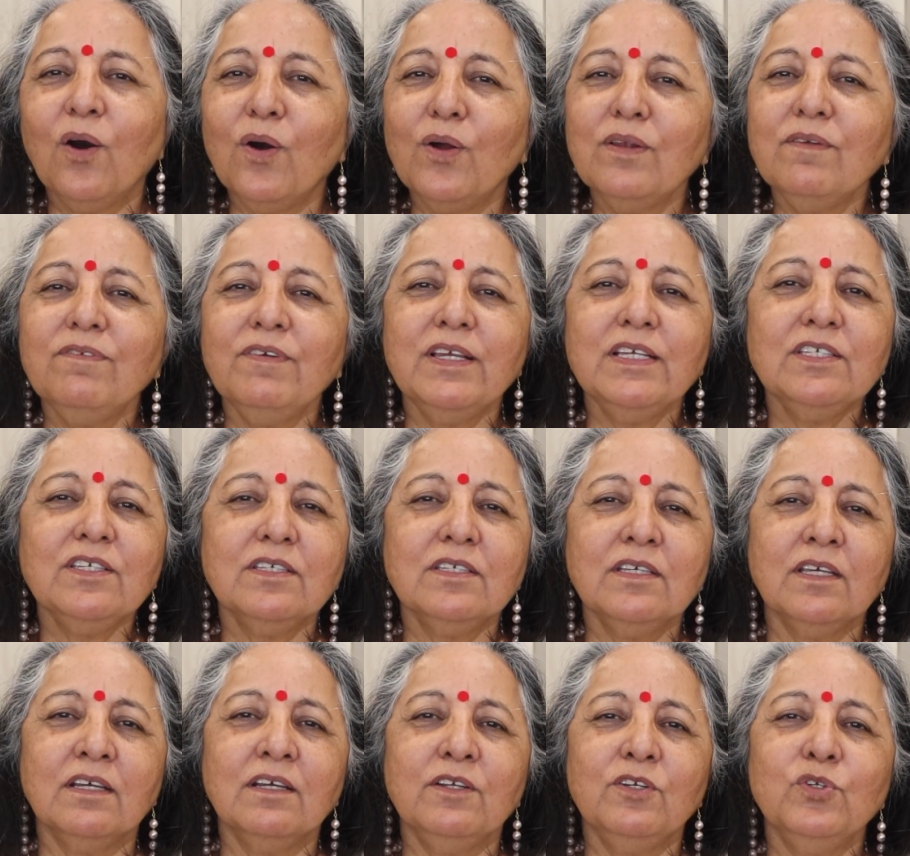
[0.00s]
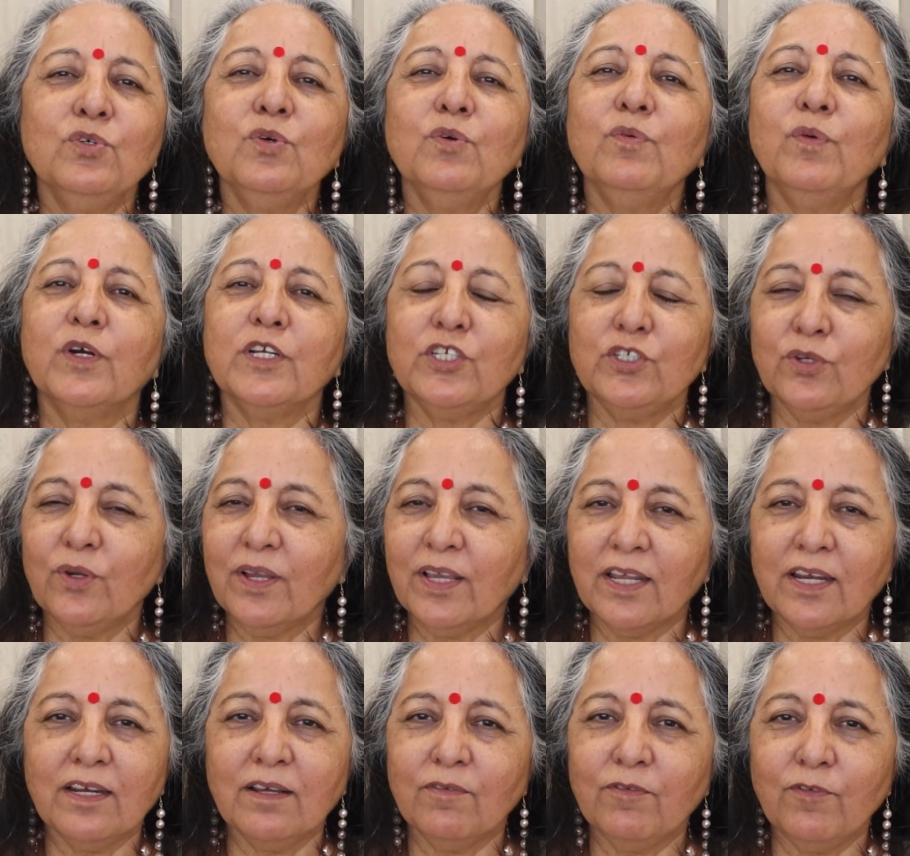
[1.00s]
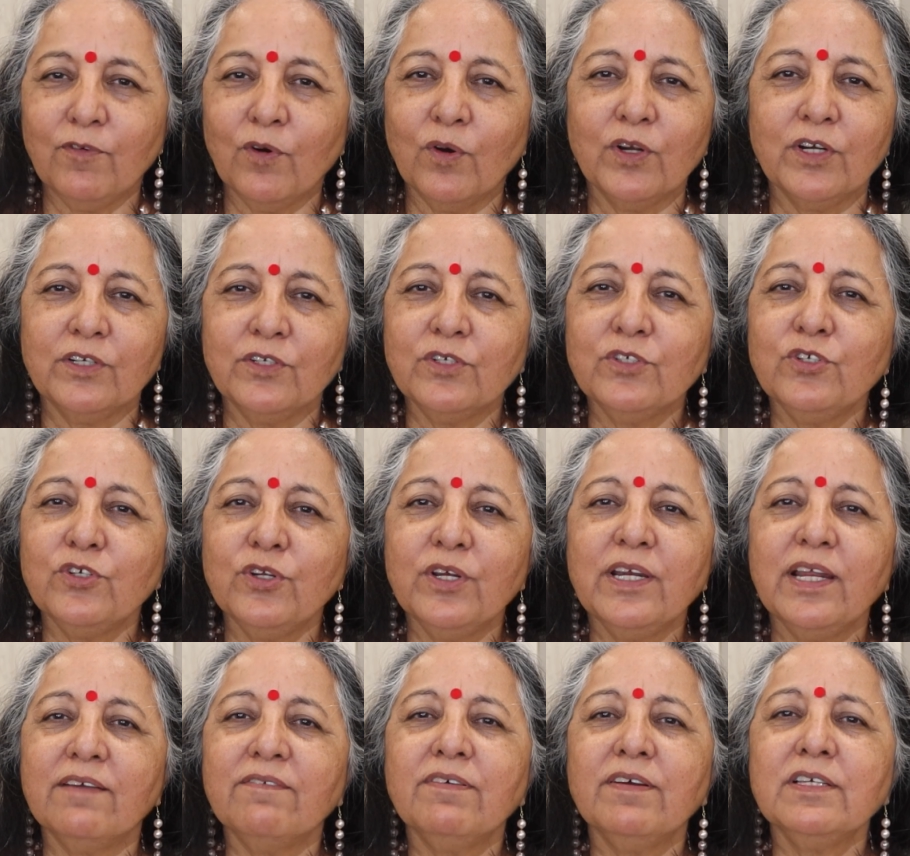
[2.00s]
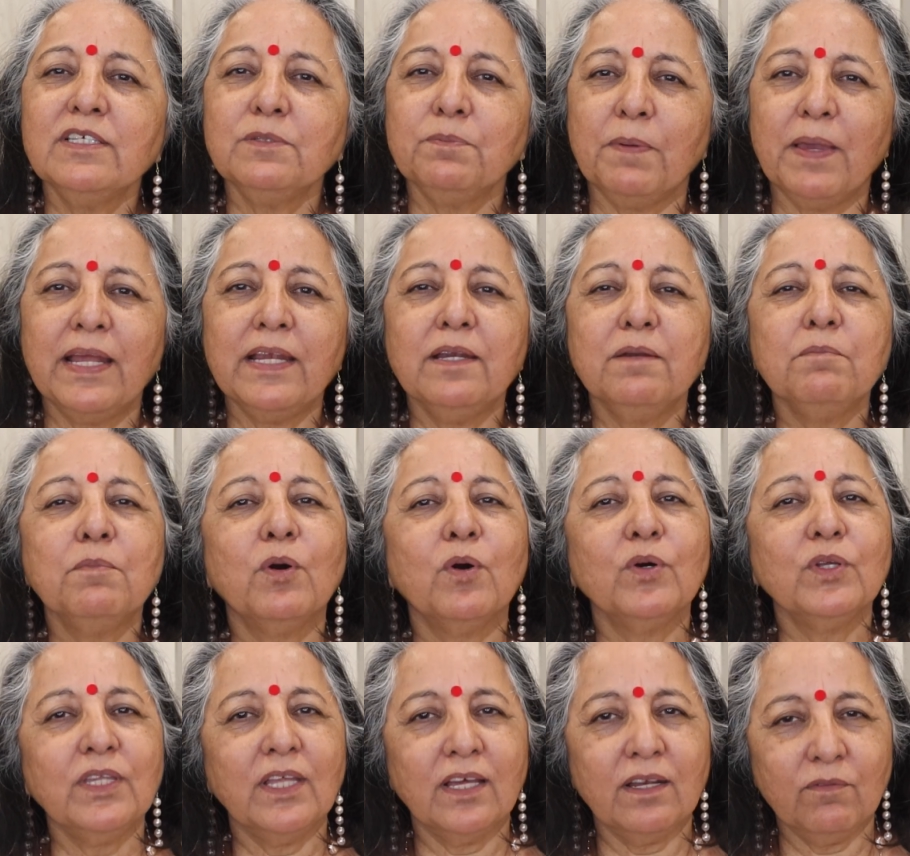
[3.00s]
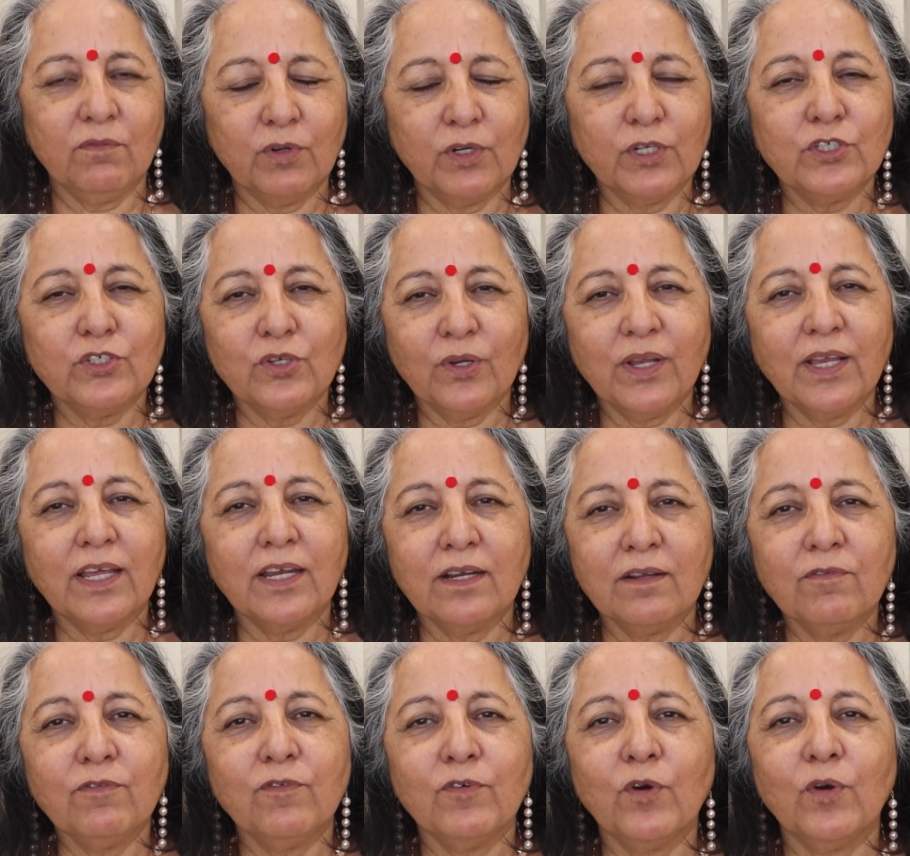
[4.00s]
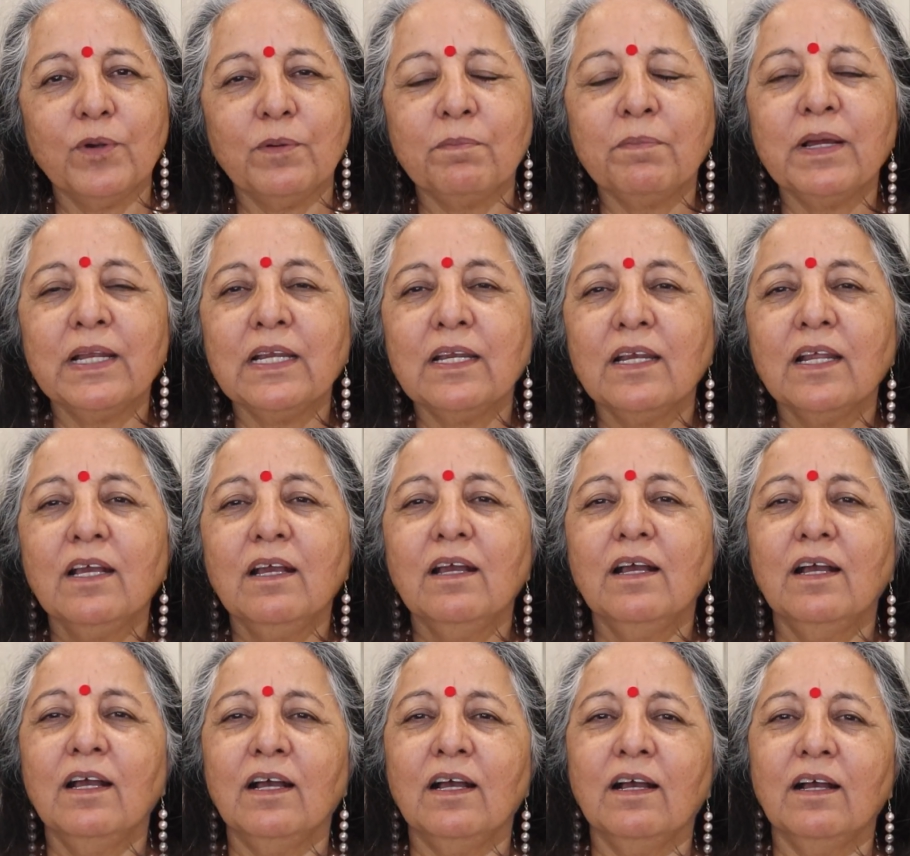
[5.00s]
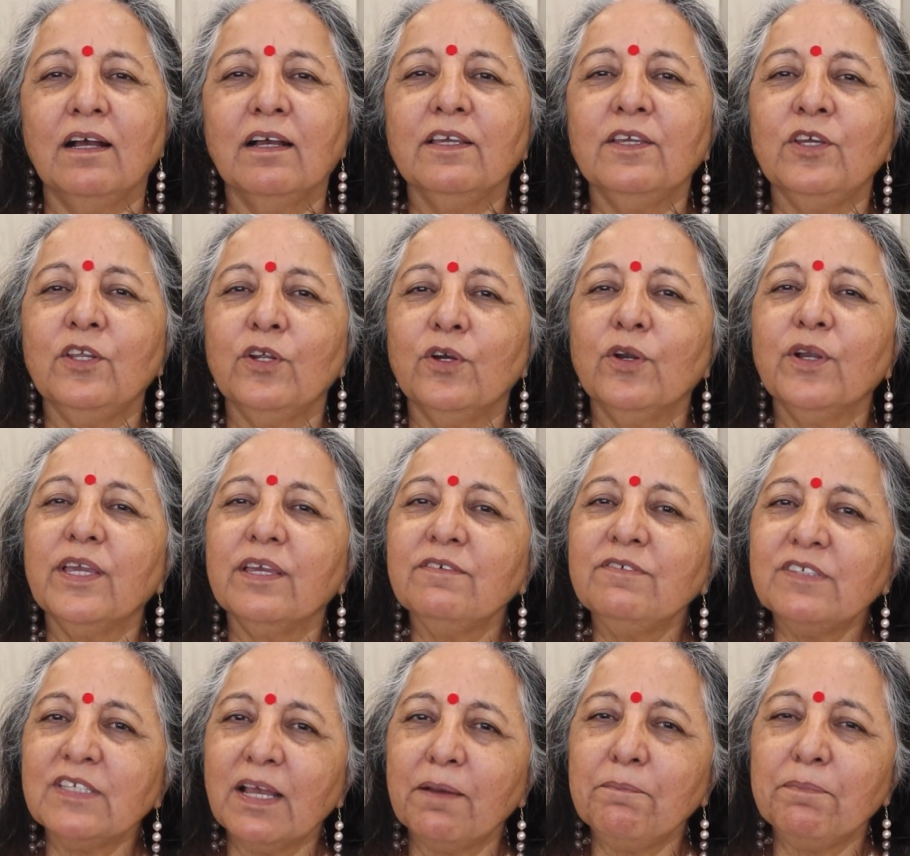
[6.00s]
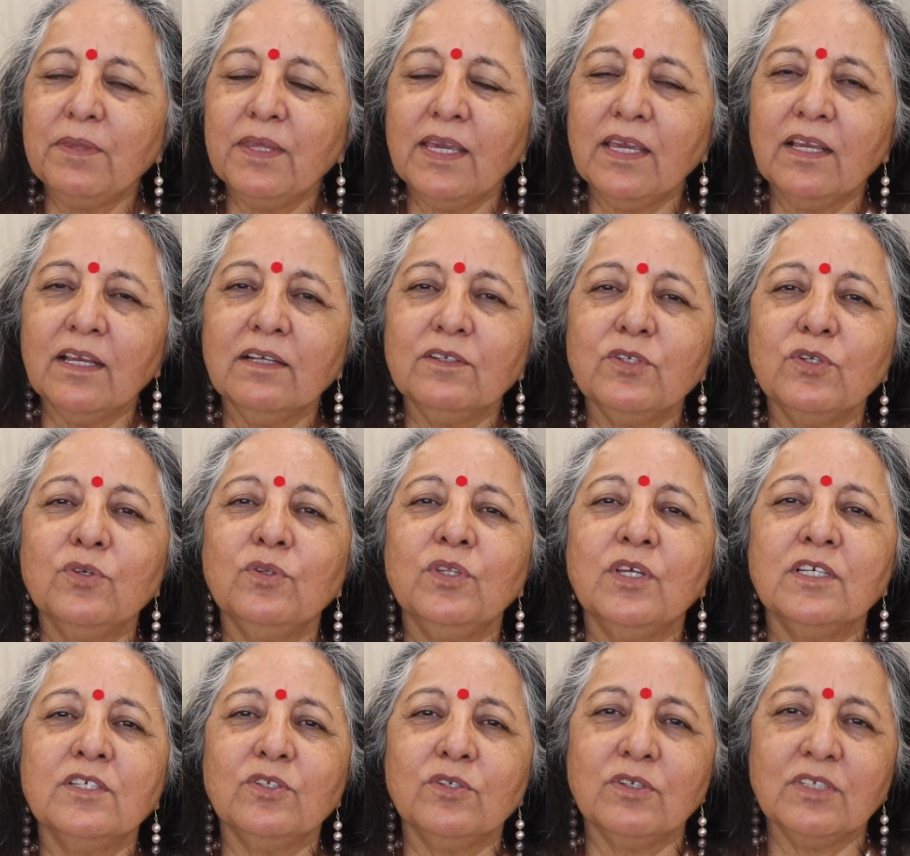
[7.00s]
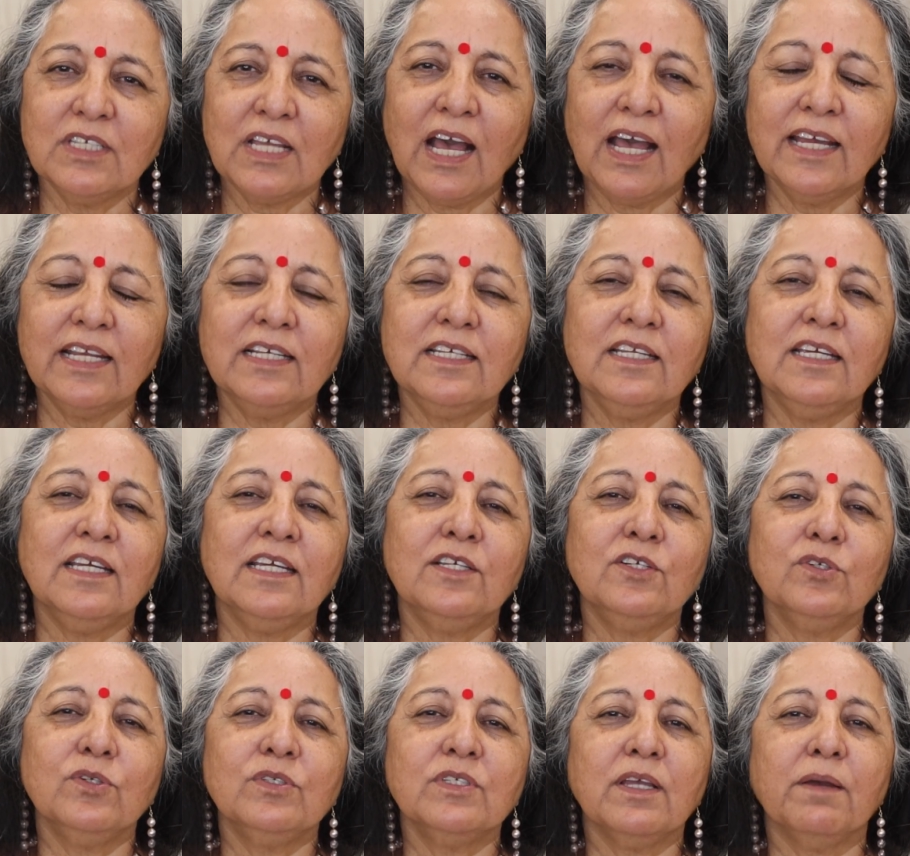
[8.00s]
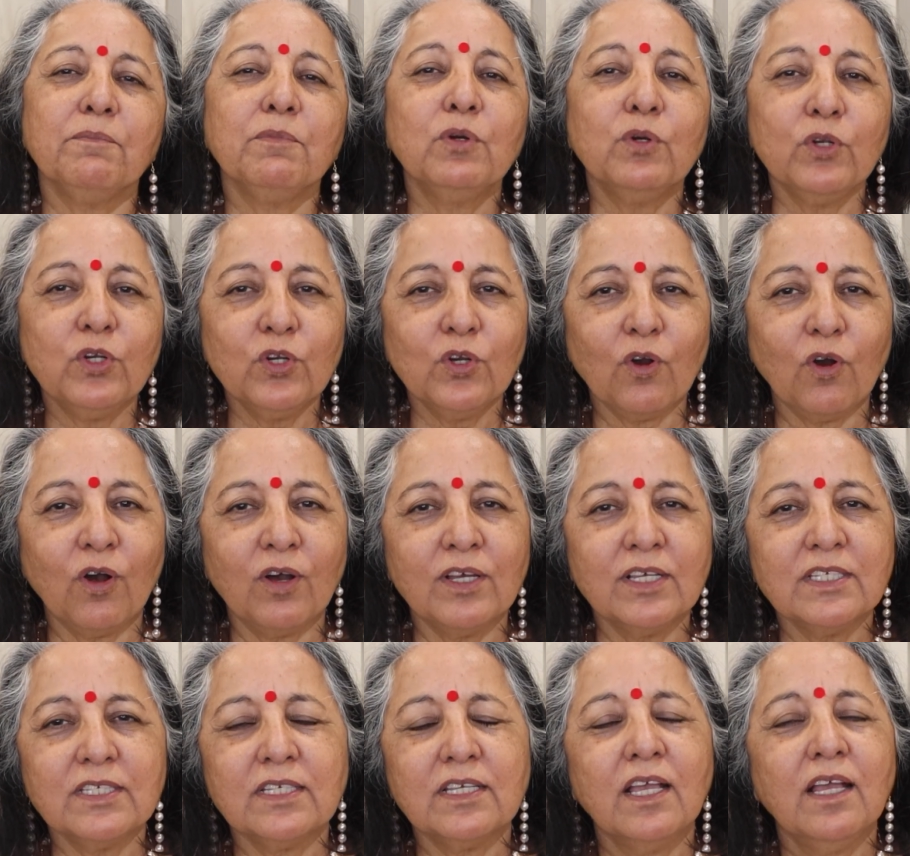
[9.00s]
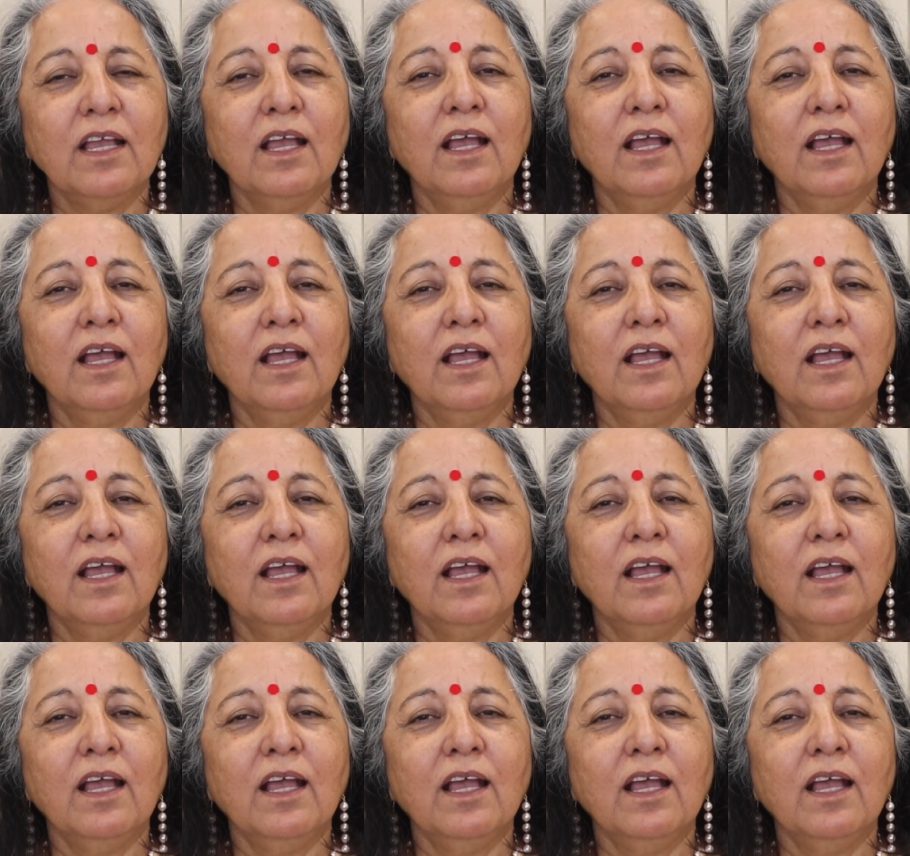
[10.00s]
Always uh, do what you can afford. You should never spend more than what you can afford. But, uh, you know, give something to the society, to some good cause.